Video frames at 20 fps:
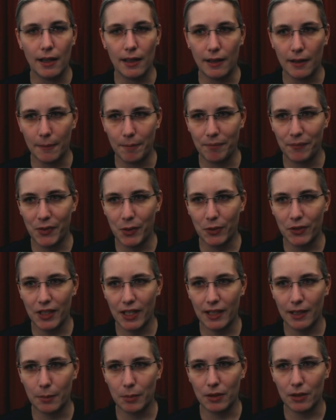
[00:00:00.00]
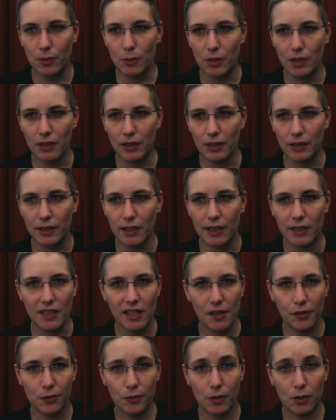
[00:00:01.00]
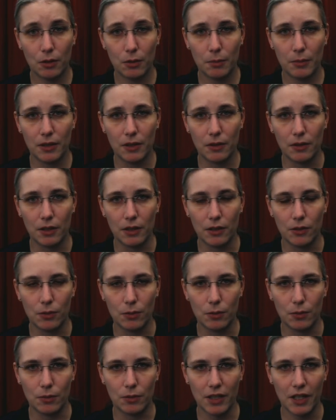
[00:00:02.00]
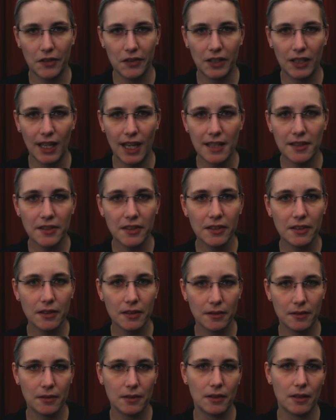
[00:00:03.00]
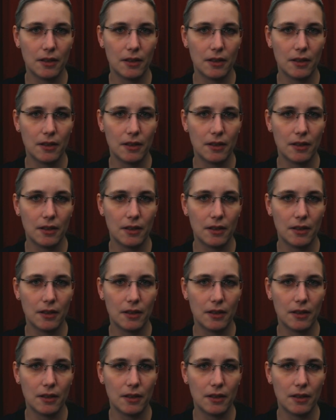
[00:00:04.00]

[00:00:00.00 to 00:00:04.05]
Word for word: um, to set up a local uh, test forum in order to test against,